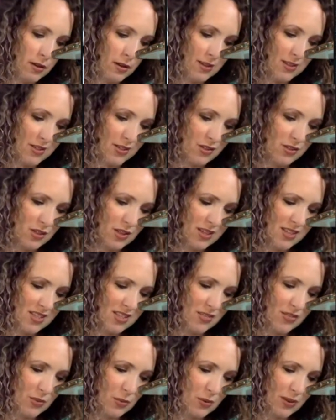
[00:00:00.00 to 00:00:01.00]
So there's lots of
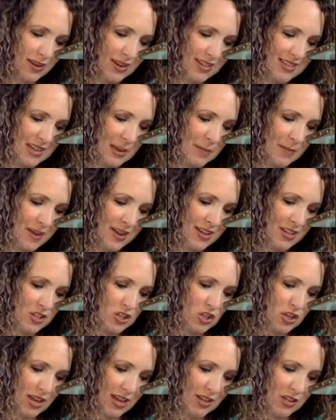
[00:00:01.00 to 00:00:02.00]
different ways. I might
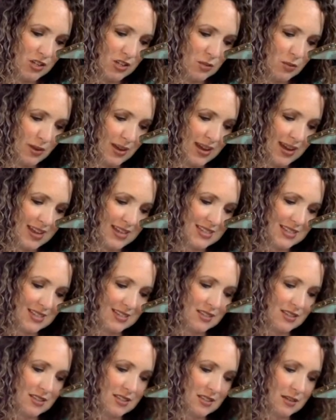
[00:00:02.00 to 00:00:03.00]
change the way I
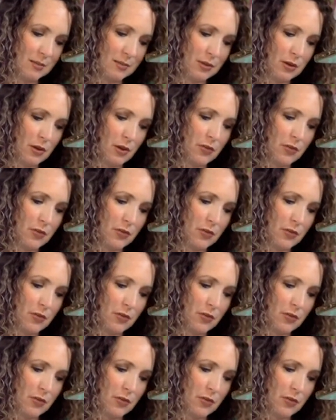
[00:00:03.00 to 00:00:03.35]
did the W.